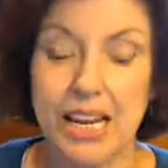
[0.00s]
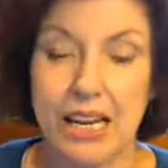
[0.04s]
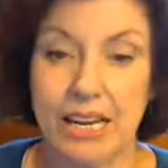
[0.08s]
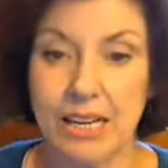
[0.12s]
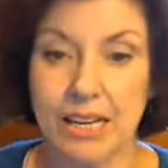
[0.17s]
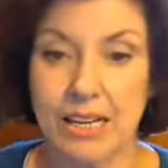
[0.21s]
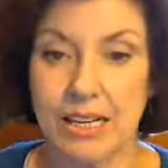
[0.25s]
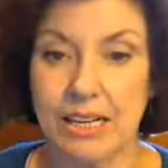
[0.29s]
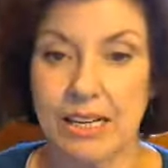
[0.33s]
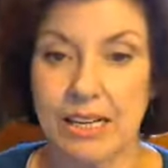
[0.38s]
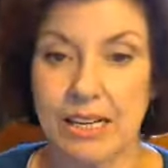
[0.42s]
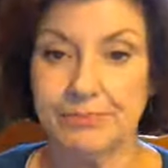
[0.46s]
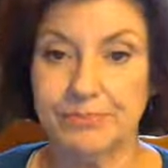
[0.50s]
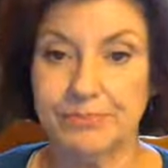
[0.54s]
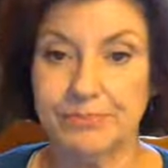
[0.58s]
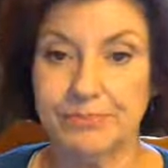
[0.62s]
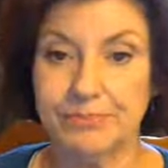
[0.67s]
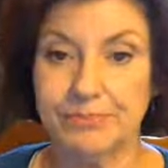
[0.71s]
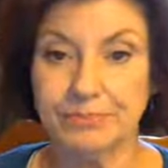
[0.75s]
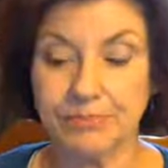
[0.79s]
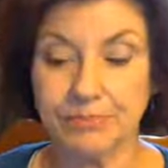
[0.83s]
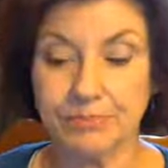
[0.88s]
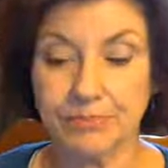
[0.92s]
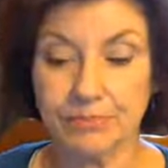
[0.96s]
A
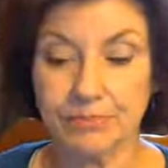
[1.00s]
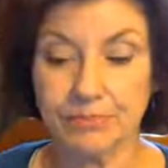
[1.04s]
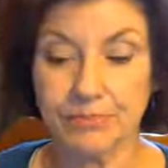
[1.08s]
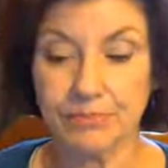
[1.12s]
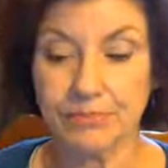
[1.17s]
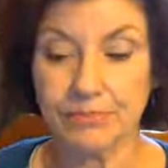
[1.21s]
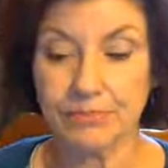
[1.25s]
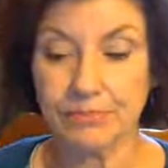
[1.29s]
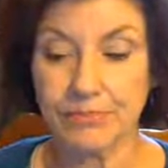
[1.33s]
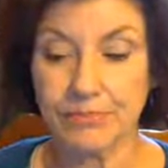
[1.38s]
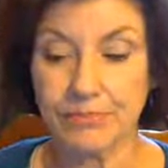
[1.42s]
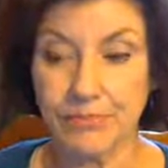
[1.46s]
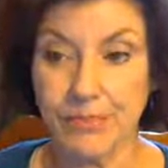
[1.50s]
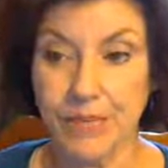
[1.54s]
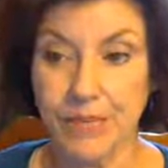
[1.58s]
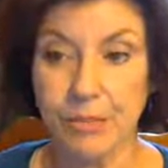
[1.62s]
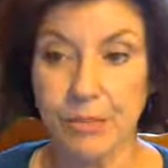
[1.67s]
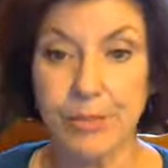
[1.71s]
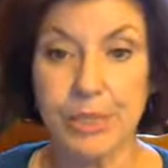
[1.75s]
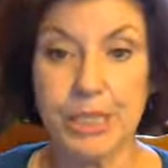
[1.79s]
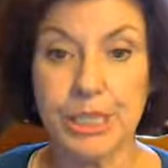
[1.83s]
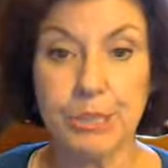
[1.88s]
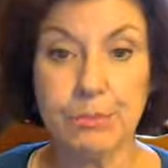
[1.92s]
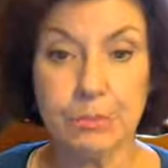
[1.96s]

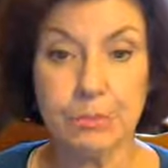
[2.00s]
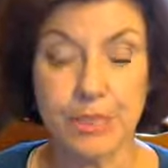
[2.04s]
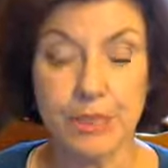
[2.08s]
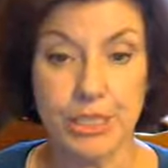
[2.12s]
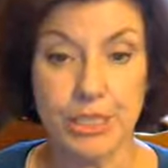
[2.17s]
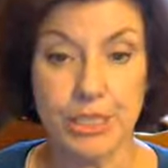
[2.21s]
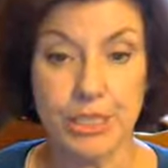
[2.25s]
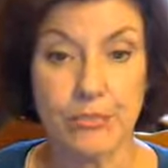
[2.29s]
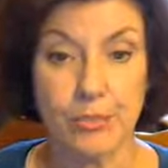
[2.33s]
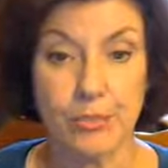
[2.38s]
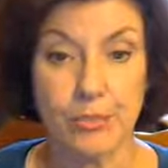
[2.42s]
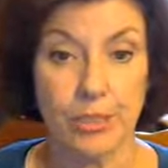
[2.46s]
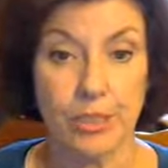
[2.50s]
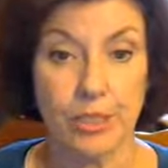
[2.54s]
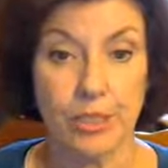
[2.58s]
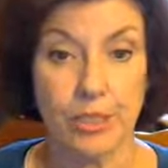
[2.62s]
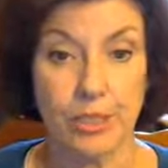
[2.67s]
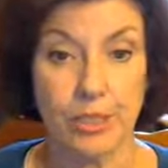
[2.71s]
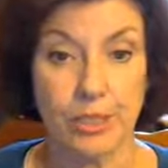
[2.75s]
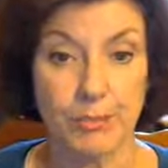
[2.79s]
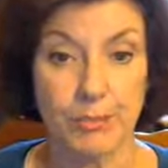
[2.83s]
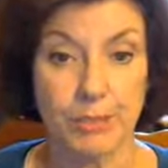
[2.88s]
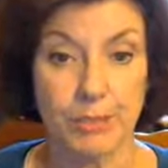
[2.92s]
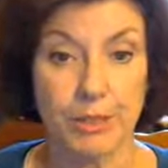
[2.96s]
meeting place for
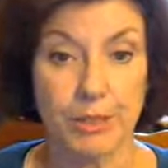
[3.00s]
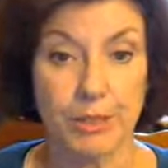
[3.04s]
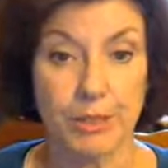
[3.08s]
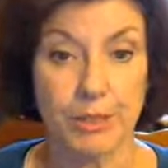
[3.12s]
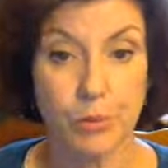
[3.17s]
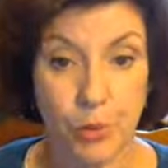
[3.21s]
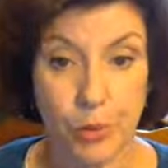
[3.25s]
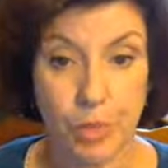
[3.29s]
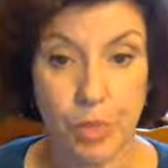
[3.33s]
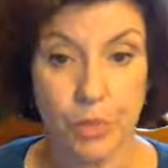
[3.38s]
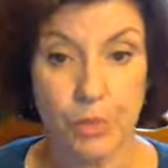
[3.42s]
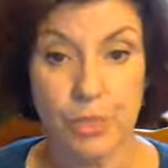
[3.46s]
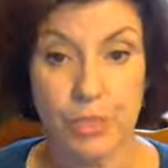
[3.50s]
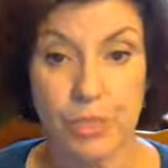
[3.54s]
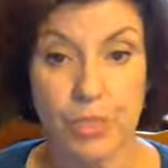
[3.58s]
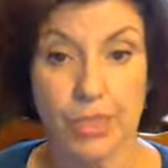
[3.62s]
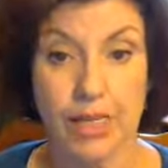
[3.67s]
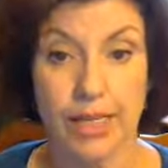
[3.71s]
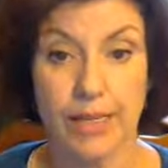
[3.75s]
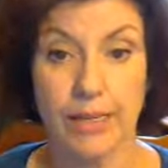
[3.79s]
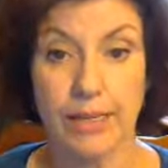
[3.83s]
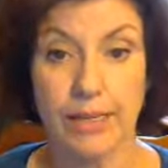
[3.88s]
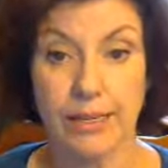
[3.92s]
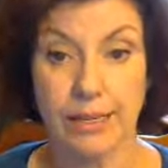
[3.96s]

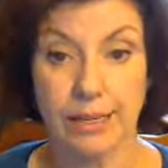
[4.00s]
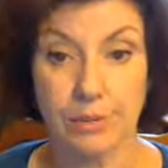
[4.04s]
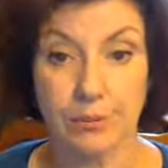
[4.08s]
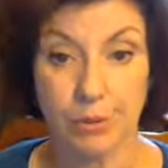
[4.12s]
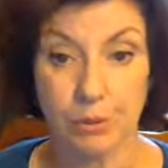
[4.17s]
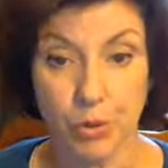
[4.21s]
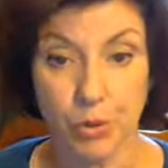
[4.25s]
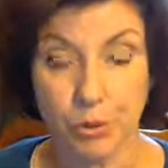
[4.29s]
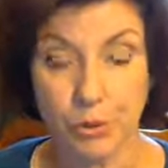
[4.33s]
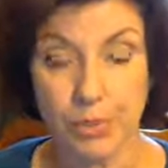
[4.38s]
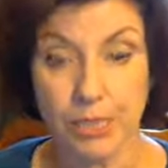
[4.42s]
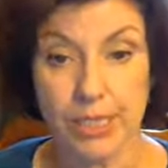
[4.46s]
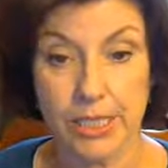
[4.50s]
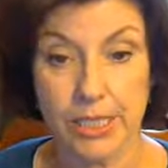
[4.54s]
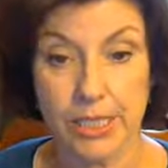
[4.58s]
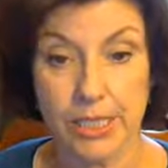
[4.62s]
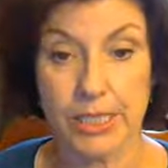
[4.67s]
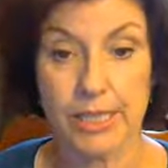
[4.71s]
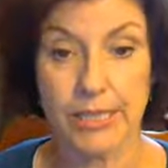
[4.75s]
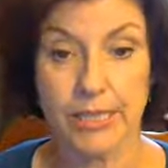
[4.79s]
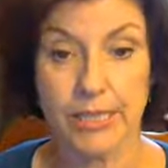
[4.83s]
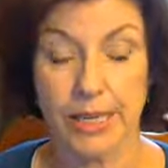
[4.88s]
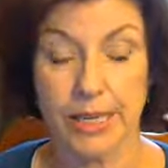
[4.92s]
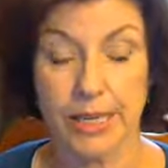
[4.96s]
employers and employees
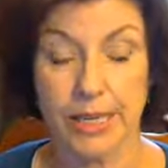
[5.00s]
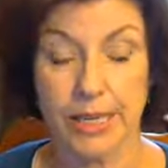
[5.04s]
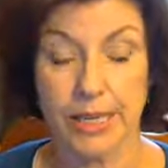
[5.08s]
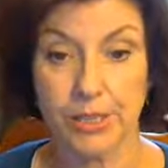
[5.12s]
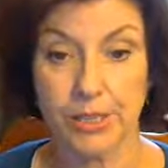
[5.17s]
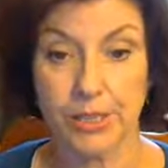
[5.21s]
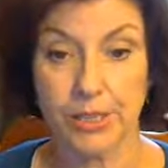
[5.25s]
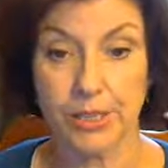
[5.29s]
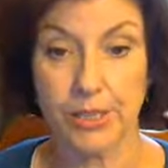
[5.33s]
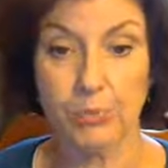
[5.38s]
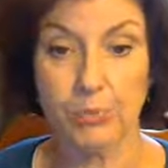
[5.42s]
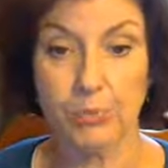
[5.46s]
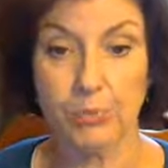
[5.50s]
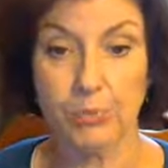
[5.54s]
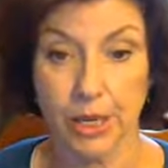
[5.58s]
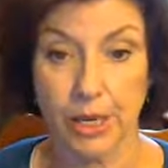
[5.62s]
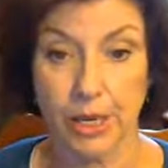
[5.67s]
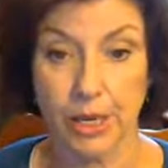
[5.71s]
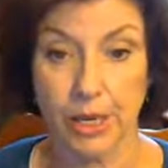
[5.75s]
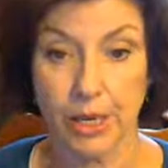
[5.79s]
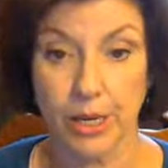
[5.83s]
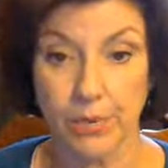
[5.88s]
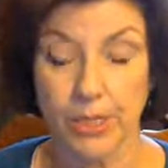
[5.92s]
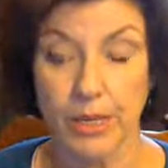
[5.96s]
in the healthcare
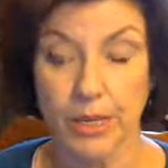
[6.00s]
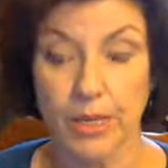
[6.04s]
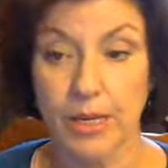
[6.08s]
realm.